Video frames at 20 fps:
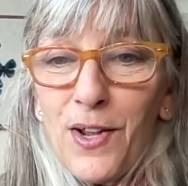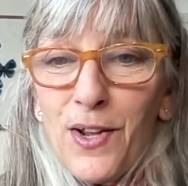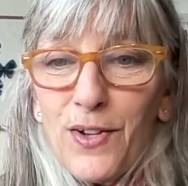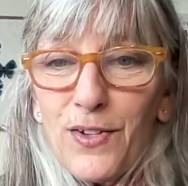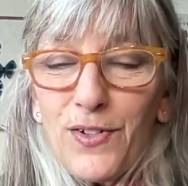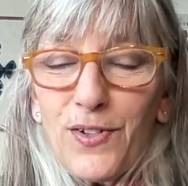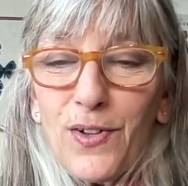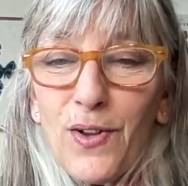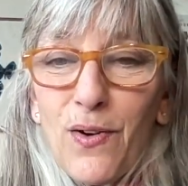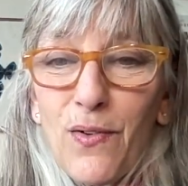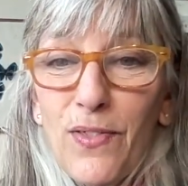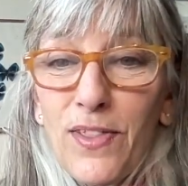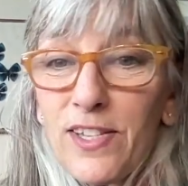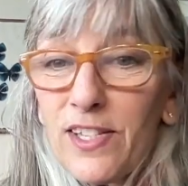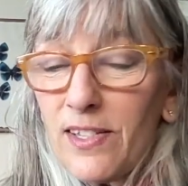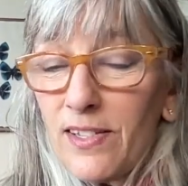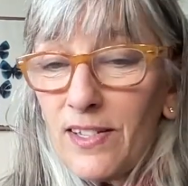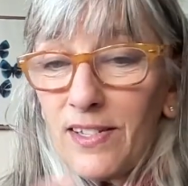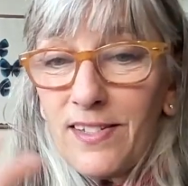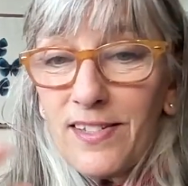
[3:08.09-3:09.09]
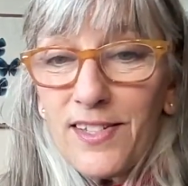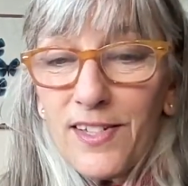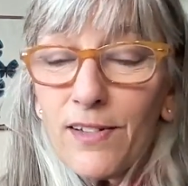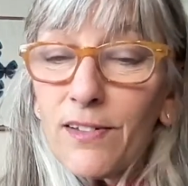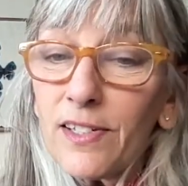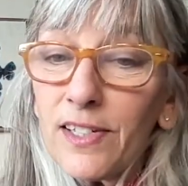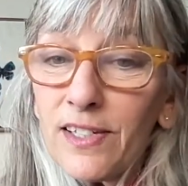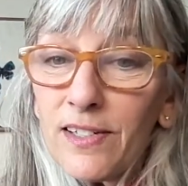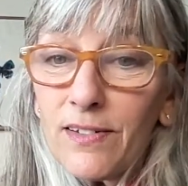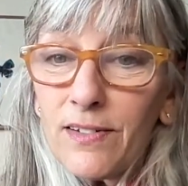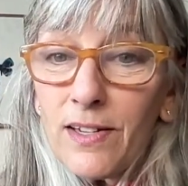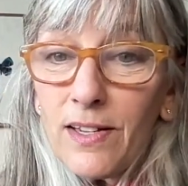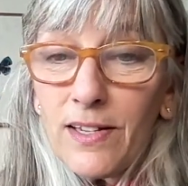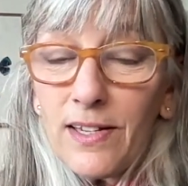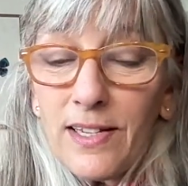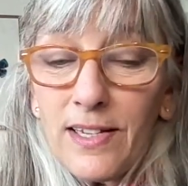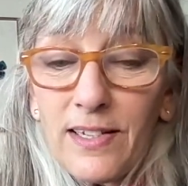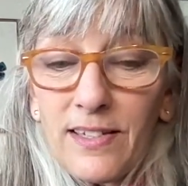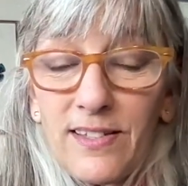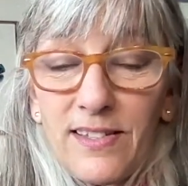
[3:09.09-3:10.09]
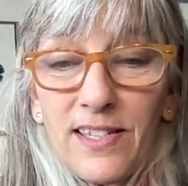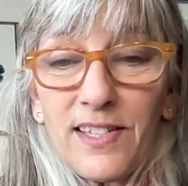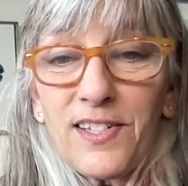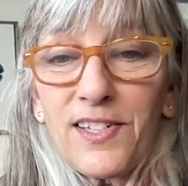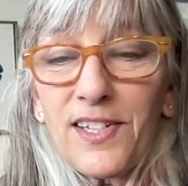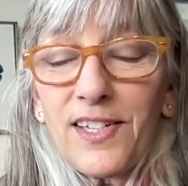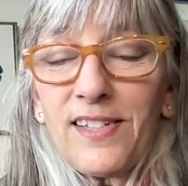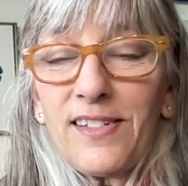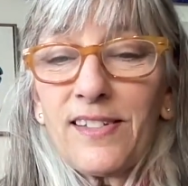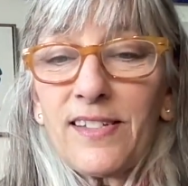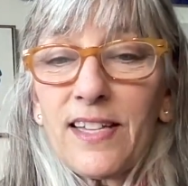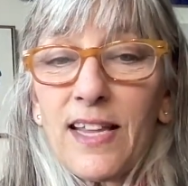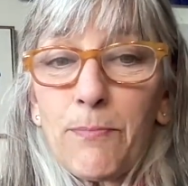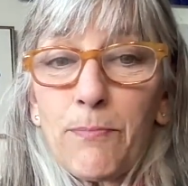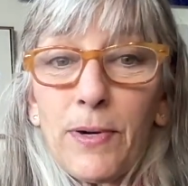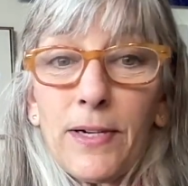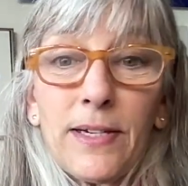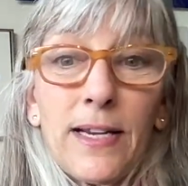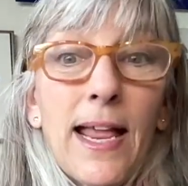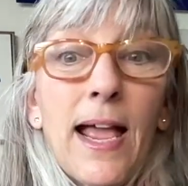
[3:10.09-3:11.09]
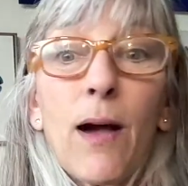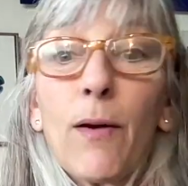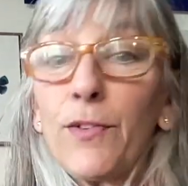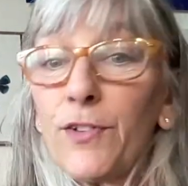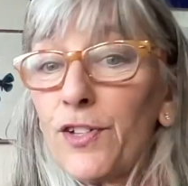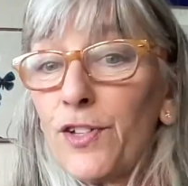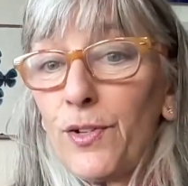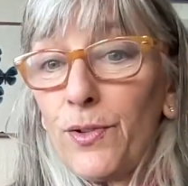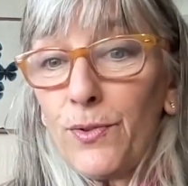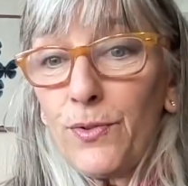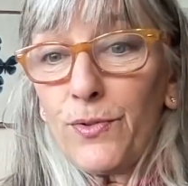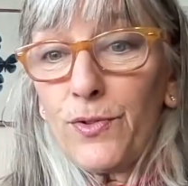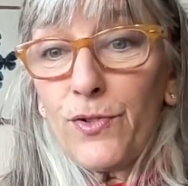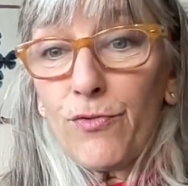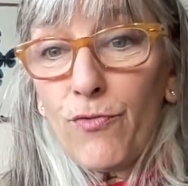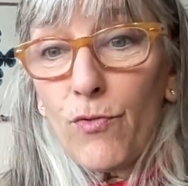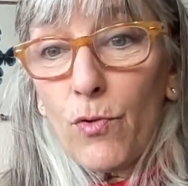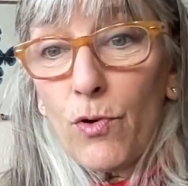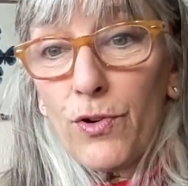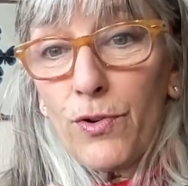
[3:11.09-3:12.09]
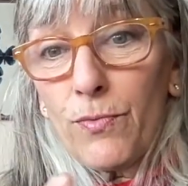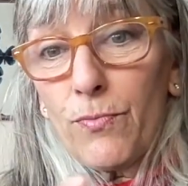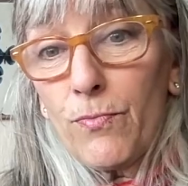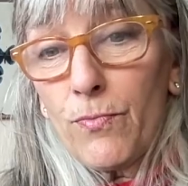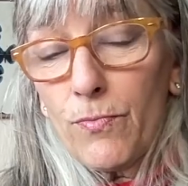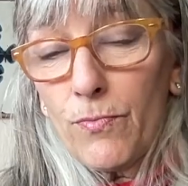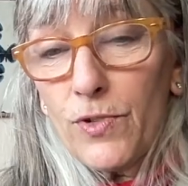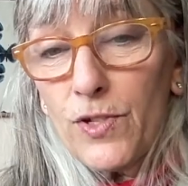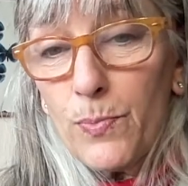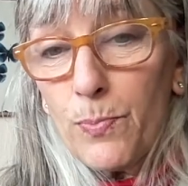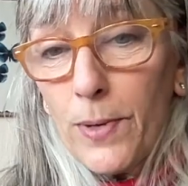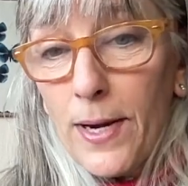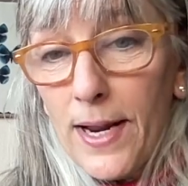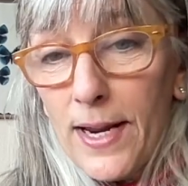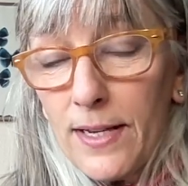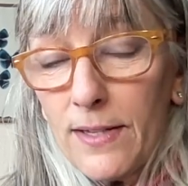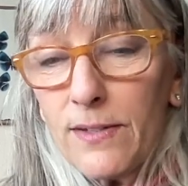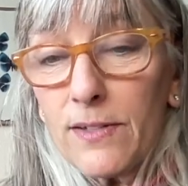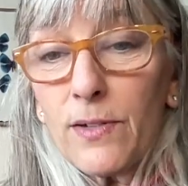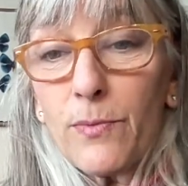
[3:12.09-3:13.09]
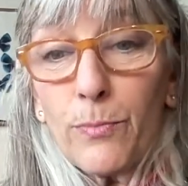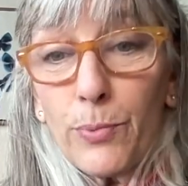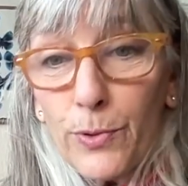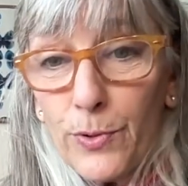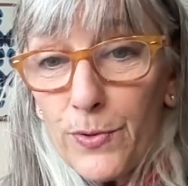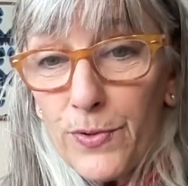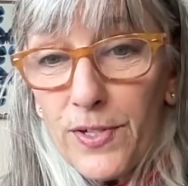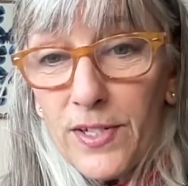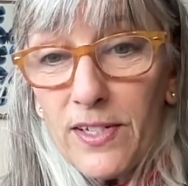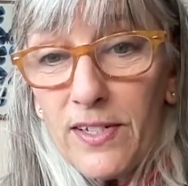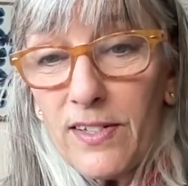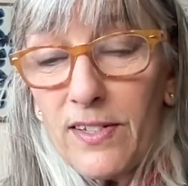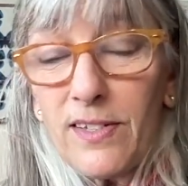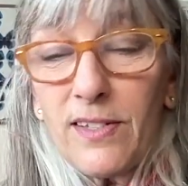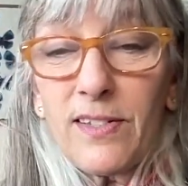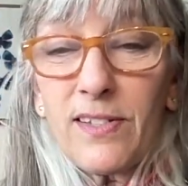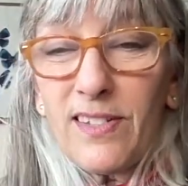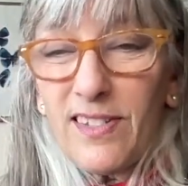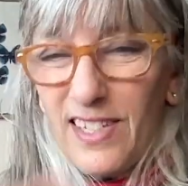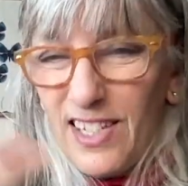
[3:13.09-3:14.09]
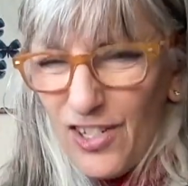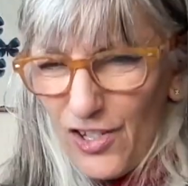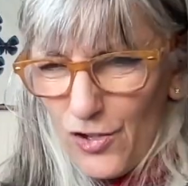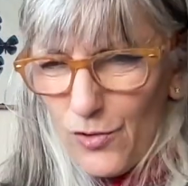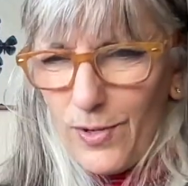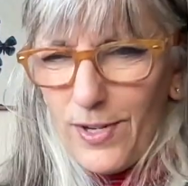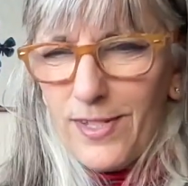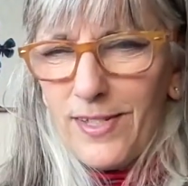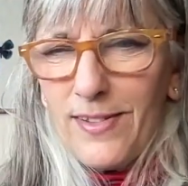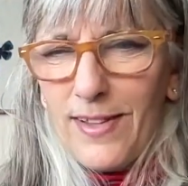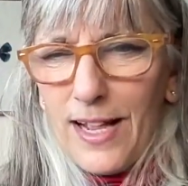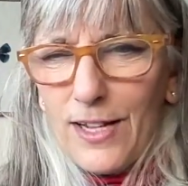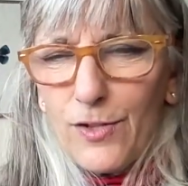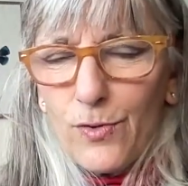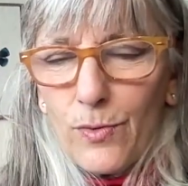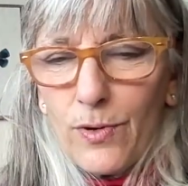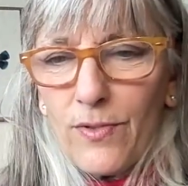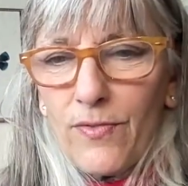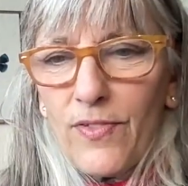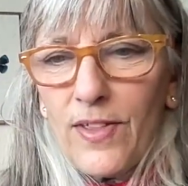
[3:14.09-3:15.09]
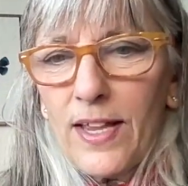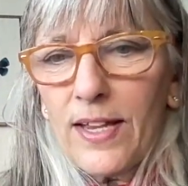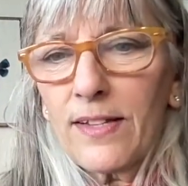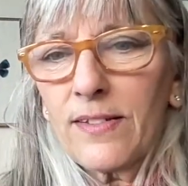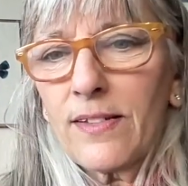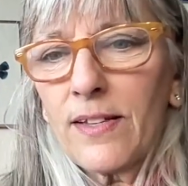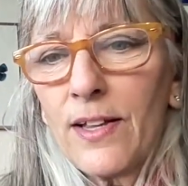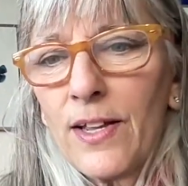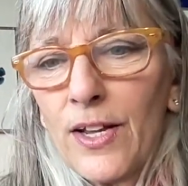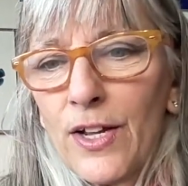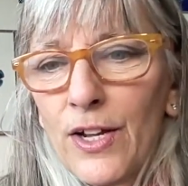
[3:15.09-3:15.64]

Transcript: So this is still in existence, but now it's used for sprains and bruises, injuries, and that sort of things.